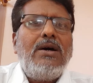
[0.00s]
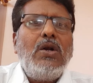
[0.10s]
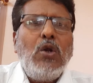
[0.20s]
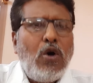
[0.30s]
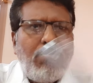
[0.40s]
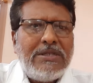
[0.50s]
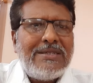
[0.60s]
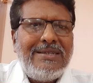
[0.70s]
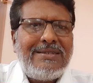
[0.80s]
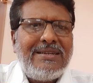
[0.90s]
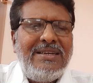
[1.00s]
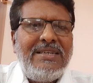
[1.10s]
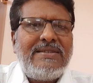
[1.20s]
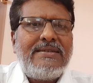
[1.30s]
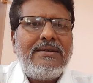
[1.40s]
No business
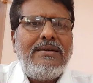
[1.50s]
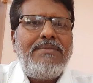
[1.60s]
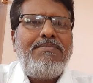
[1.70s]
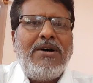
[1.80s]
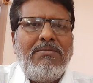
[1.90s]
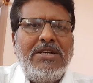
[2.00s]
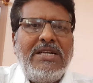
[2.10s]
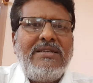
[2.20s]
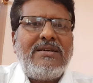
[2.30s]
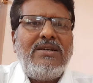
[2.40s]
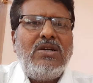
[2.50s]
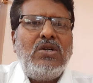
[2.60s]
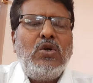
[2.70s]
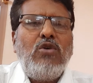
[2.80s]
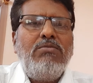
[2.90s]
is permanent.
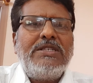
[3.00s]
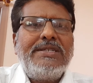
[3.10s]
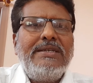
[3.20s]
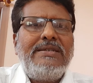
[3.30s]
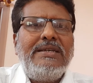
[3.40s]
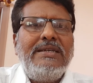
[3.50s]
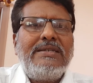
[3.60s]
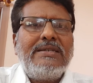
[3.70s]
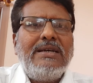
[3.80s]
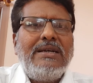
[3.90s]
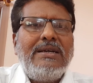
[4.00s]
No business is